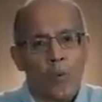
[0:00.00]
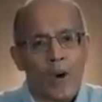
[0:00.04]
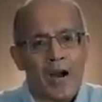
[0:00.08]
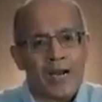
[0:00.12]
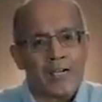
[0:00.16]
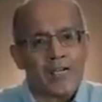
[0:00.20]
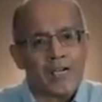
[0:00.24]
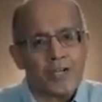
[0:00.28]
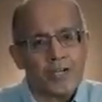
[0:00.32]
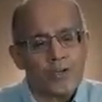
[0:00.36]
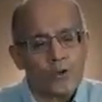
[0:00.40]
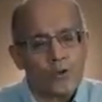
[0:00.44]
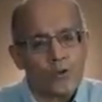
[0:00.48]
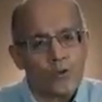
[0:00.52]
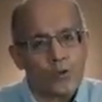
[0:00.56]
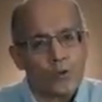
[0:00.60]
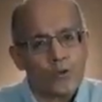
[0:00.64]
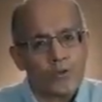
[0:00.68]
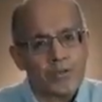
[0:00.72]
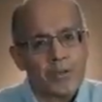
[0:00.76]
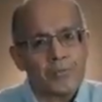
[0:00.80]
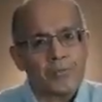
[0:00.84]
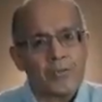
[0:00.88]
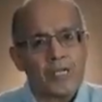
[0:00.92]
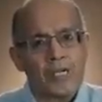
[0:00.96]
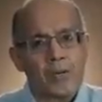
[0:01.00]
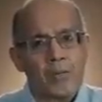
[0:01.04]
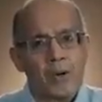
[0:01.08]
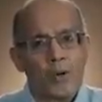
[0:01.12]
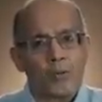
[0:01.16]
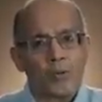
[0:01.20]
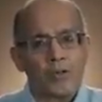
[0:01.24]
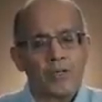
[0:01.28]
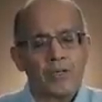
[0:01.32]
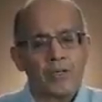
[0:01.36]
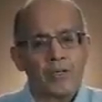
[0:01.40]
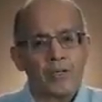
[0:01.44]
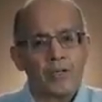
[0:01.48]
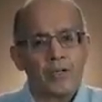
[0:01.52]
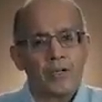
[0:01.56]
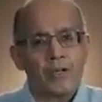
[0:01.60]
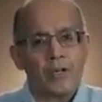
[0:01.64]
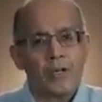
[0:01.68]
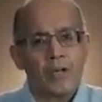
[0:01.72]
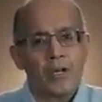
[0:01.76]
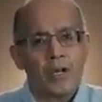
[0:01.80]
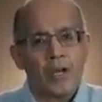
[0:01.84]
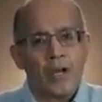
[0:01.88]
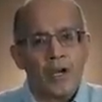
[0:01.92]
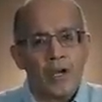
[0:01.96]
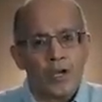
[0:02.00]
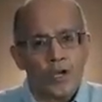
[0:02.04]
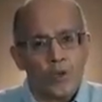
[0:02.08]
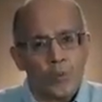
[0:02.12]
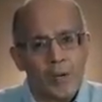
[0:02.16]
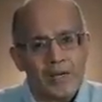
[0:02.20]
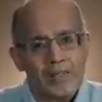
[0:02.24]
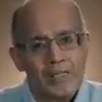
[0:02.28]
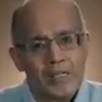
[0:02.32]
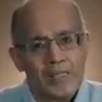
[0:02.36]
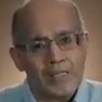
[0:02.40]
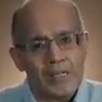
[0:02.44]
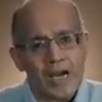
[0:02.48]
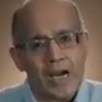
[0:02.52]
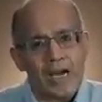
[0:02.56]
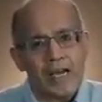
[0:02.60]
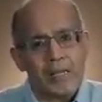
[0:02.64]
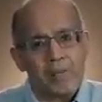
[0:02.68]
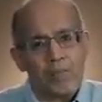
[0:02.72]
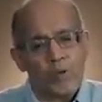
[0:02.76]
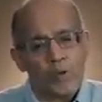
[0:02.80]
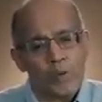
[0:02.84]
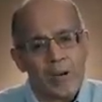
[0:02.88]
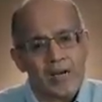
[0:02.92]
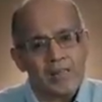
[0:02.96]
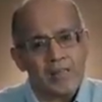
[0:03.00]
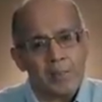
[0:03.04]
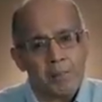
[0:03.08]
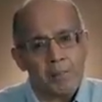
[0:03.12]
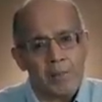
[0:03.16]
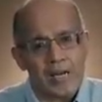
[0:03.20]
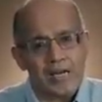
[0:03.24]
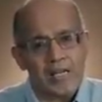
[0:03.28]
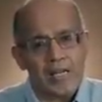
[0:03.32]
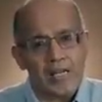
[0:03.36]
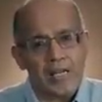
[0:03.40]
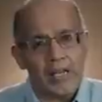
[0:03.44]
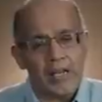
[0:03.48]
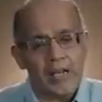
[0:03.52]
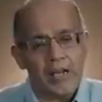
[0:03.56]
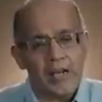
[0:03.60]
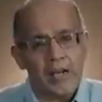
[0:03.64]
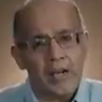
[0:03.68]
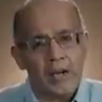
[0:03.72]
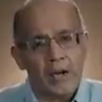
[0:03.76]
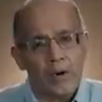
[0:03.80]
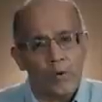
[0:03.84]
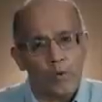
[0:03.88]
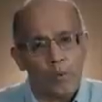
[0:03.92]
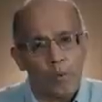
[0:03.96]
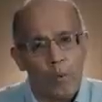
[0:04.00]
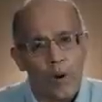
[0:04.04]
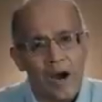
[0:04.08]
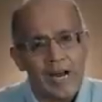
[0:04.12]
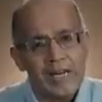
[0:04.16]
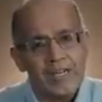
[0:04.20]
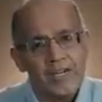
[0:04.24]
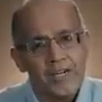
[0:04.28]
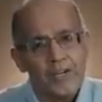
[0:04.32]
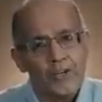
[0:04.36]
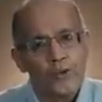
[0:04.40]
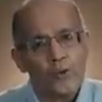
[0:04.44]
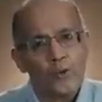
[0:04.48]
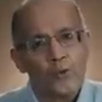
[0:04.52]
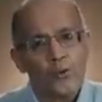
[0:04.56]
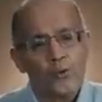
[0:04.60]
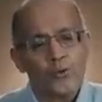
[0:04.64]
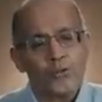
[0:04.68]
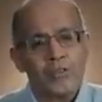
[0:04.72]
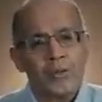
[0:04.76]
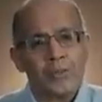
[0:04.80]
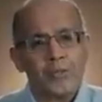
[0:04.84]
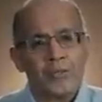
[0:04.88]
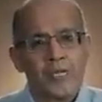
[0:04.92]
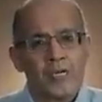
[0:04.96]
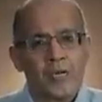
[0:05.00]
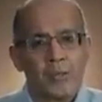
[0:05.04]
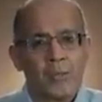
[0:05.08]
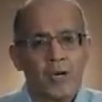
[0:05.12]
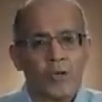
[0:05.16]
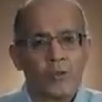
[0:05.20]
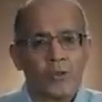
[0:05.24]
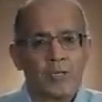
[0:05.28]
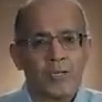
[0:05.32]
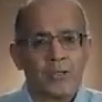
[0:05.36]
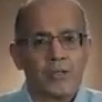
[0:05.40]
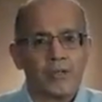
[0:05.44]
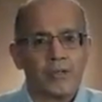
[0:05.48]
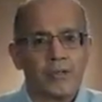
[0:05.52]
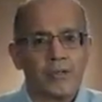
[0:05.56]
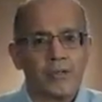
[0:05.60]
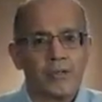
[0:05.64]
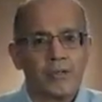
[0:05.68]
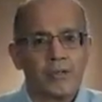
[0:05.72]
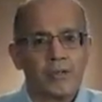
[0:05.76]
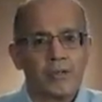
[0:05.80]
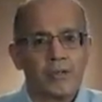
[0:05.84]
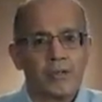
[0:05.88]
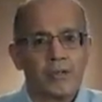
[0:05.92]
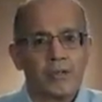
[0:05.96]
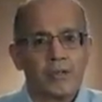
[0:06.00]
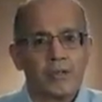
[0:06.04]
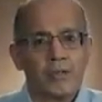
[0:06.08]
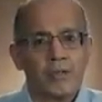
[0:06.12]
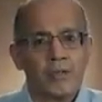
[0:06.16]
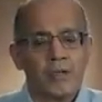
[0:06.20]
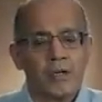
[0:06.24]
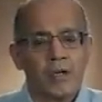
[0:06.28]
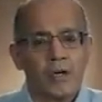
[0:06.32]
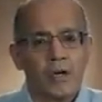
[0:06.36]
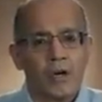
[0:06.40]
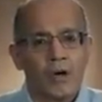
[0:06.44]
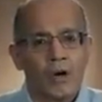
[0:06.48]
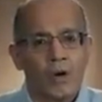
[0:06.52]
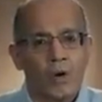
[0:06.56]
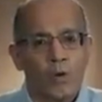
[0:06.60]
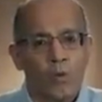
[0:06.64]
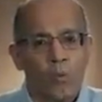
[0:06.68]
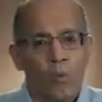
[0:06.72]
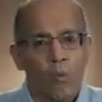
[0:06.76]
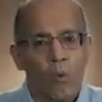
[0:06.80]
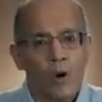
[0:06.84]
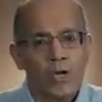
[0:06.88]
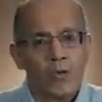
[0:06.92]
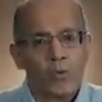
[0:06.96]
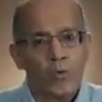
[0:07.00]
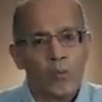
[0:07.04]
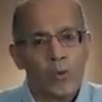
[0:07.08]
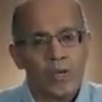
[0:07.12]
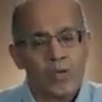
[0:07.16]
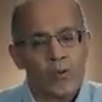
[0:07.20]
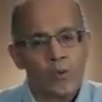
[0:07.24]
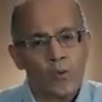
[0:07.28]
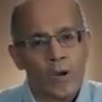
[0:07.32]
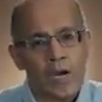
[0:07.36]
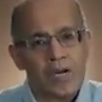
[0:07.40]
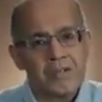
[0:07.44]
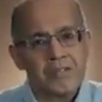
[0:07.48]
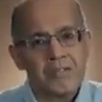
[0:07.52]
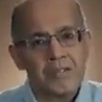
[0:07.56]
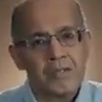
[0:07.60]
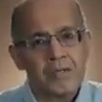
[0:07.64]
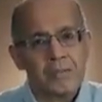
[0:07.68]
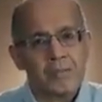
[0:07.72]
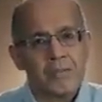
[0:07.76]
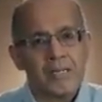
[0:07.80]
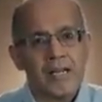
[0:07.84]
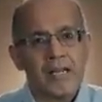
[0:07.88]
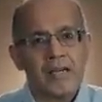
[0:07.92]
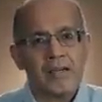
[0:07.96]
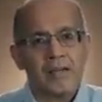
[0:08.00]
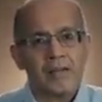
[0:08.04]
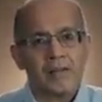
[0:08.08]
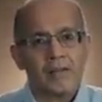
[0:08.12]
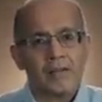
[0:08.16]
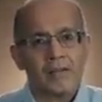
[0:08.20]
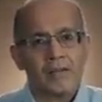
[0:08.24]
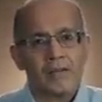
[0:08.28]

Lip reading: Why didn't you do something about it? You had the time, you had the money. Why didn't you do something about it? What will you answer him then?